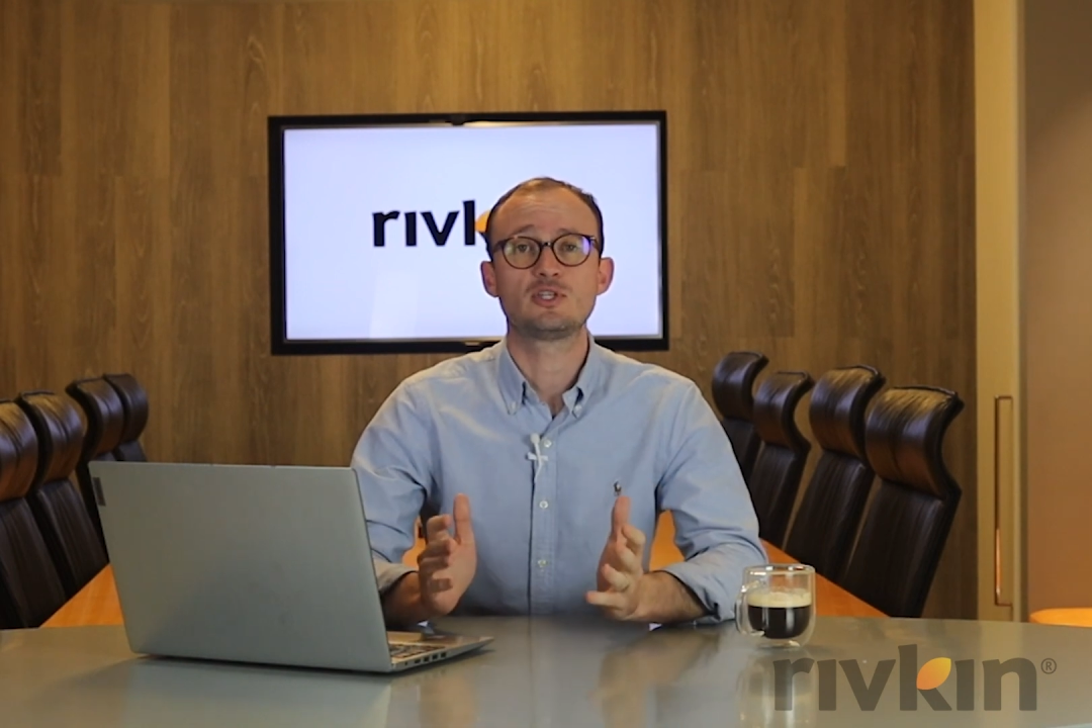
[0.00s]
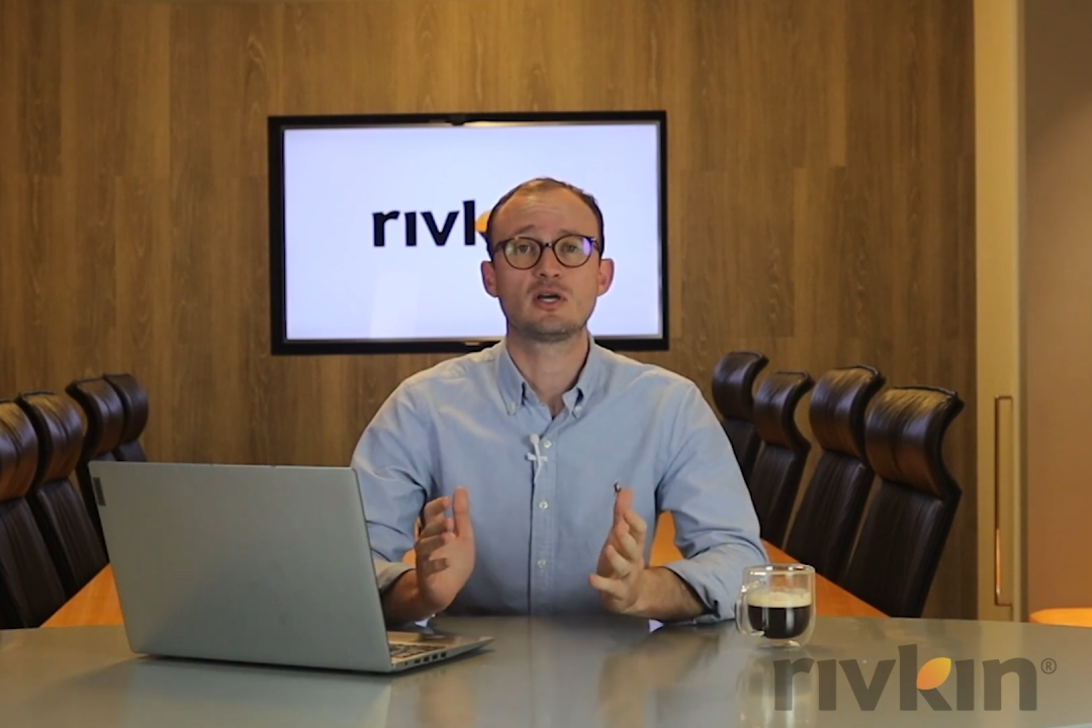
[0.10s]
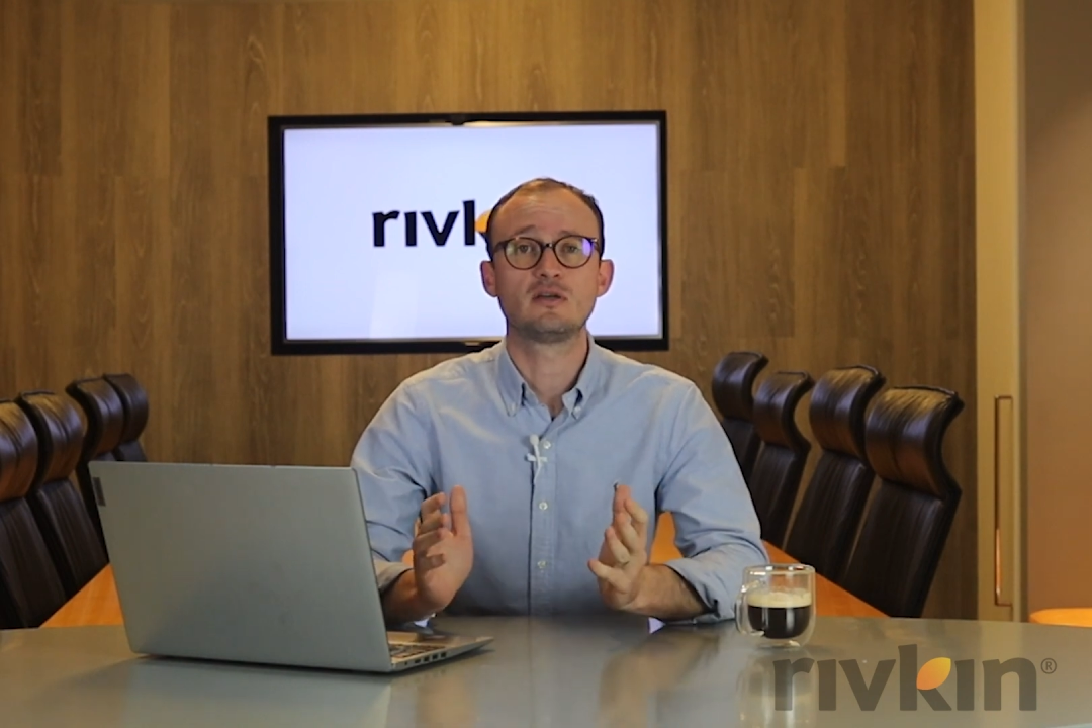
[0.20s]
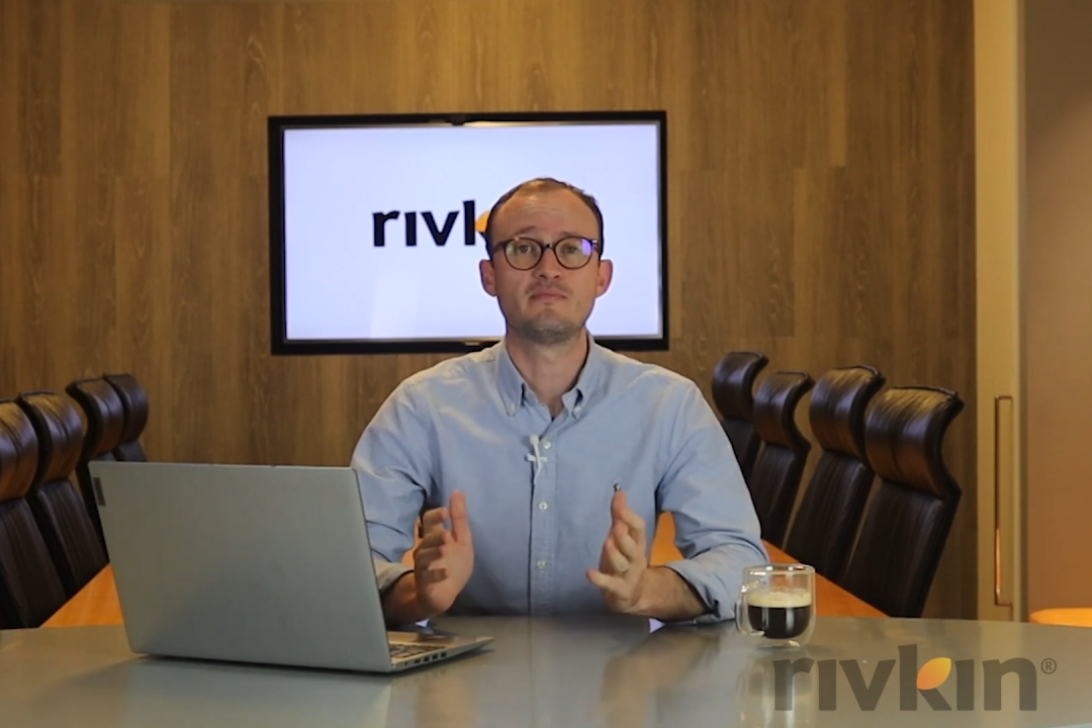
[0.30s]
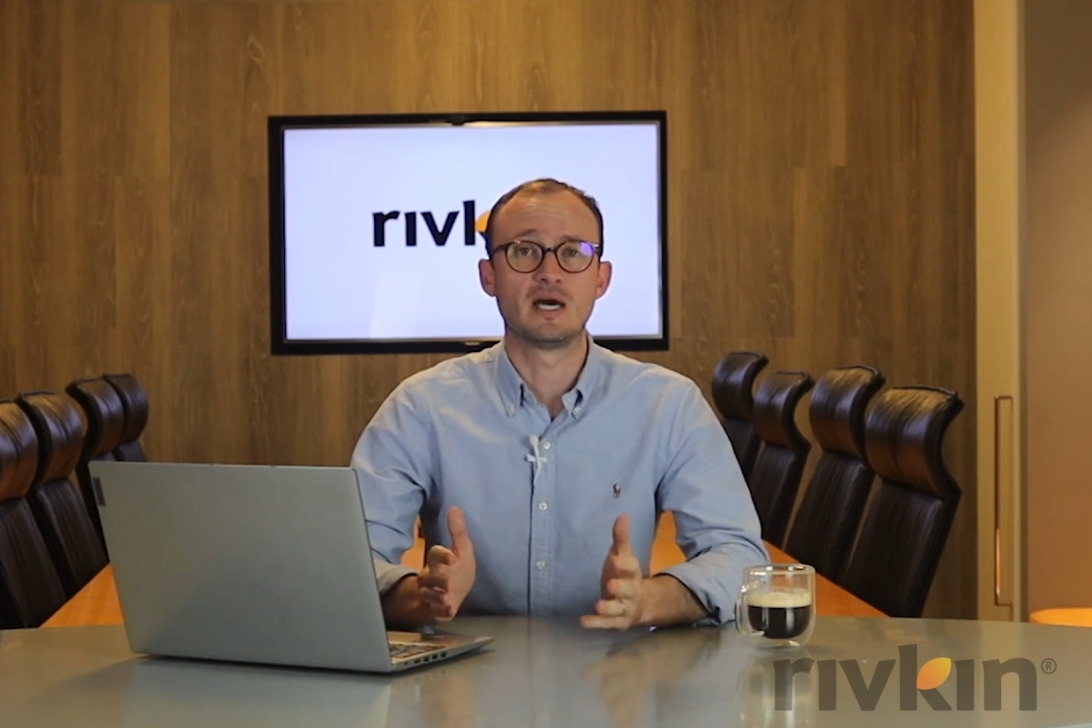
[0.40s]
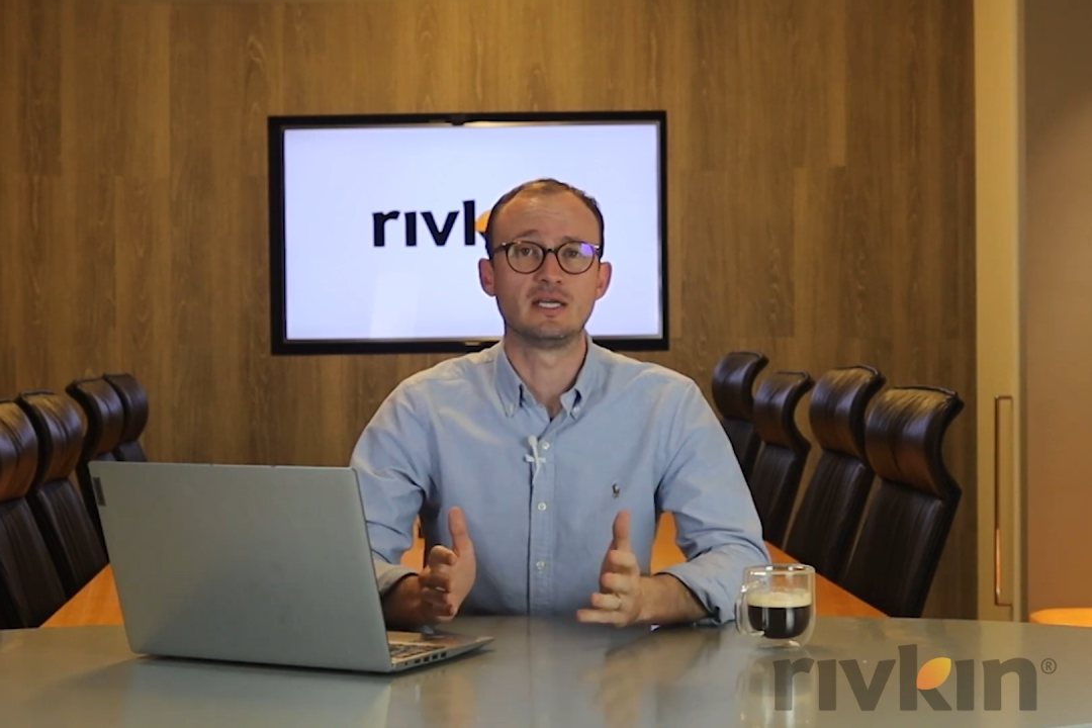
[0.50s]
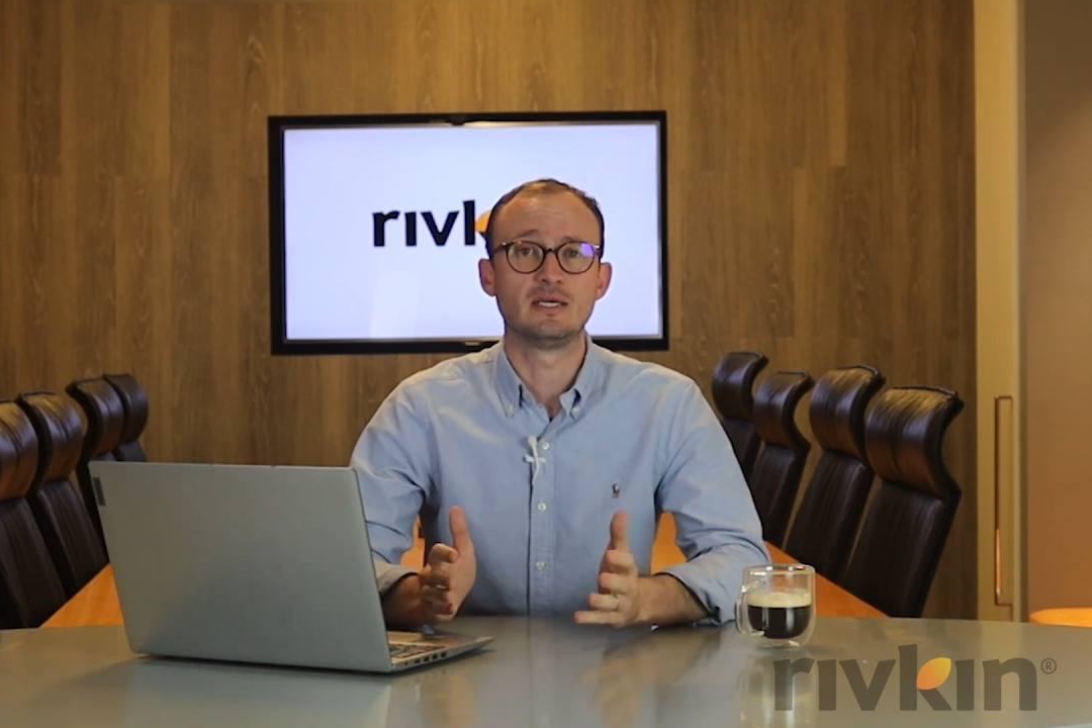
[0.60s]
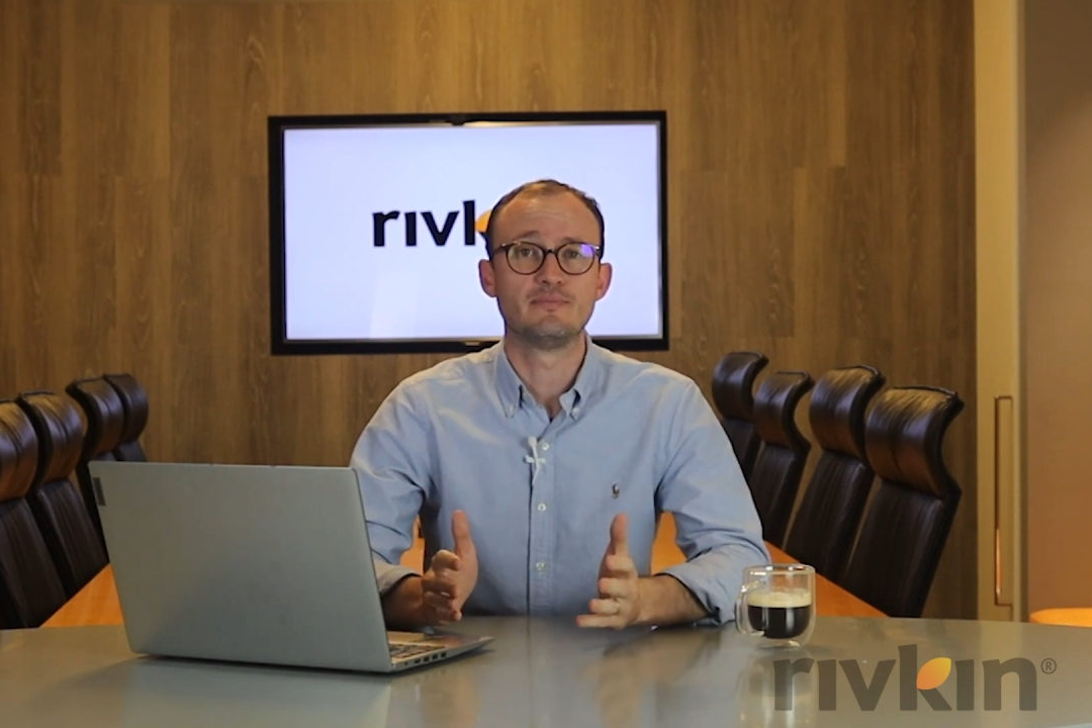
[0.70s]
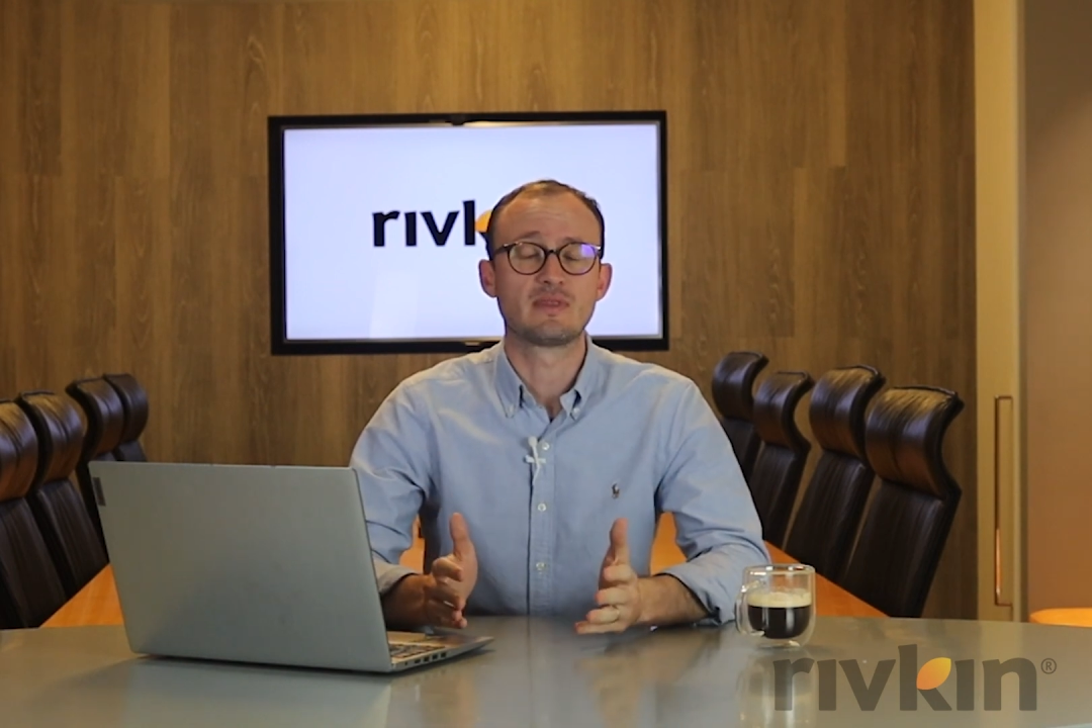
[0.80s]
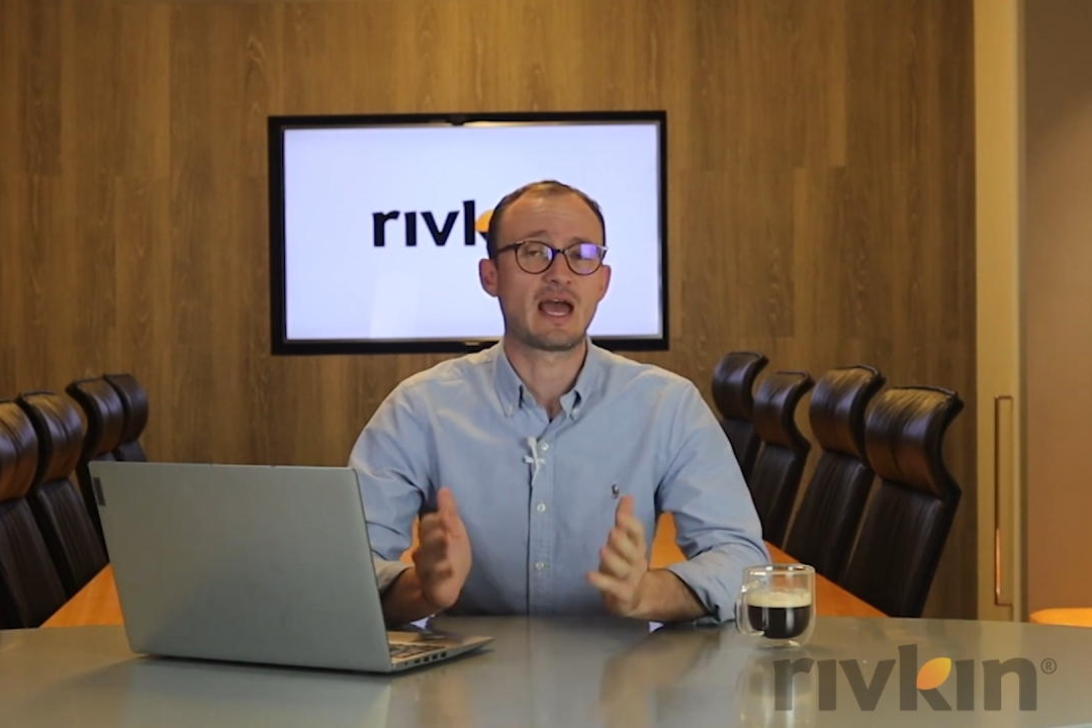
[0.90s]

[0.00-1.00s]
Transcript: a chunk of money